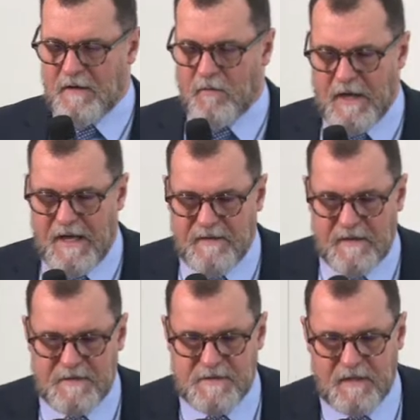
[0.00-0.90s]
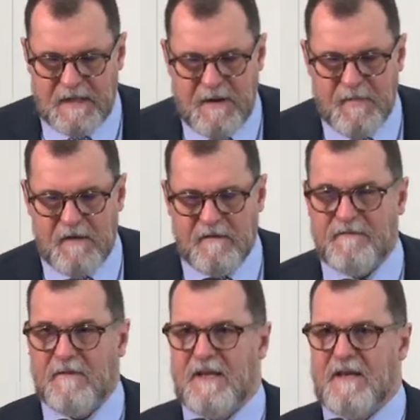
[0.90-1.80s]
a way that is collaborative
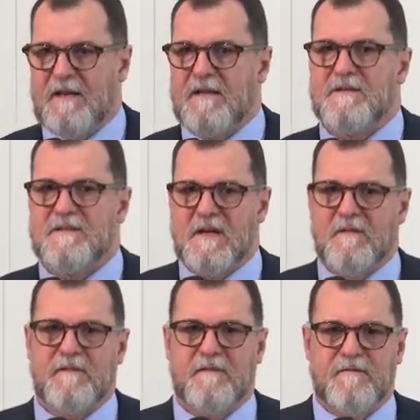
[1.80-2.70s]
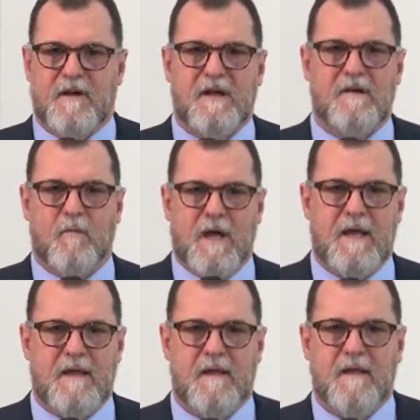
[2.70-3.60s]
and in a self defined
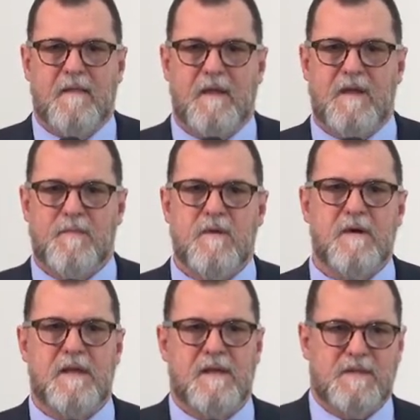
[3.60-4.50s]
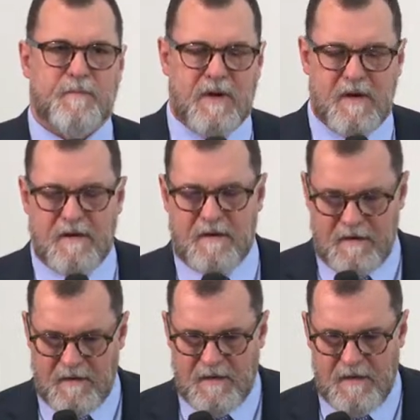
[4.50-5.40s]
way. The community is a partner,
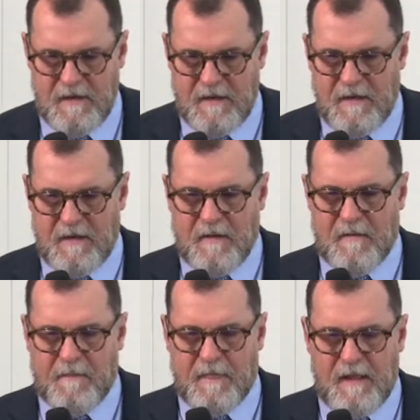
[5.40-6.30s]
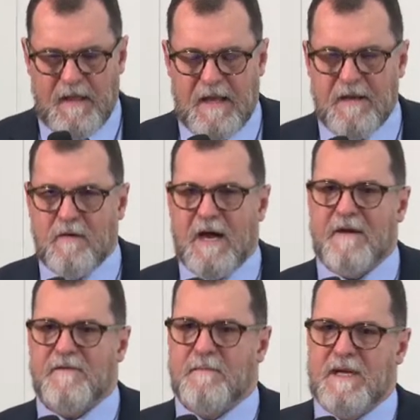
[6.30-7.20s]
and you
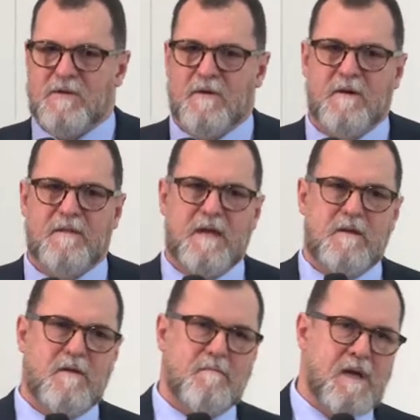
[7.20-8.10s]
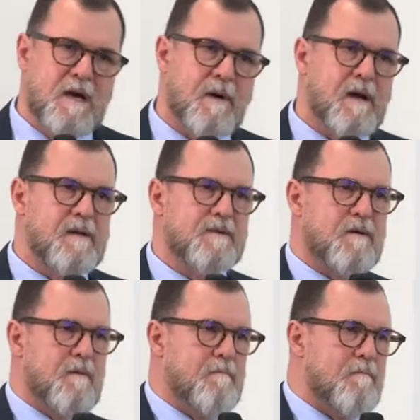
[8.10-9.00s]
have to make sure that you minimize
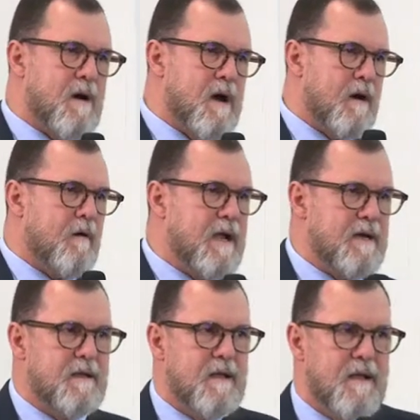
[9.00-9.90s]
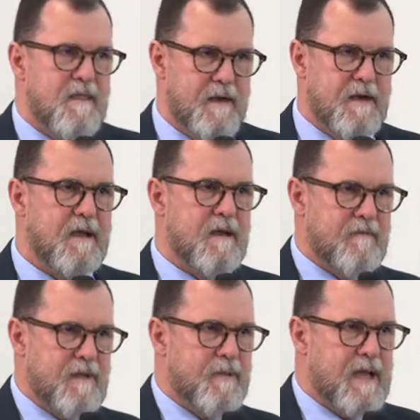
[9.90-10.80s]
or moderate the negative
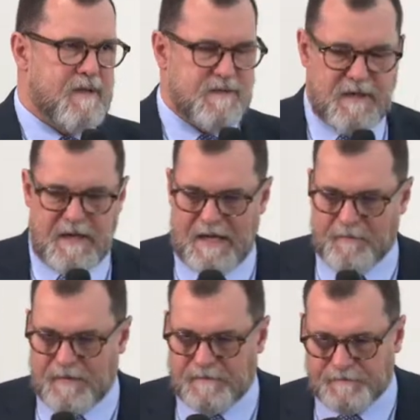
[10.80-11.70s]
impacts that happen.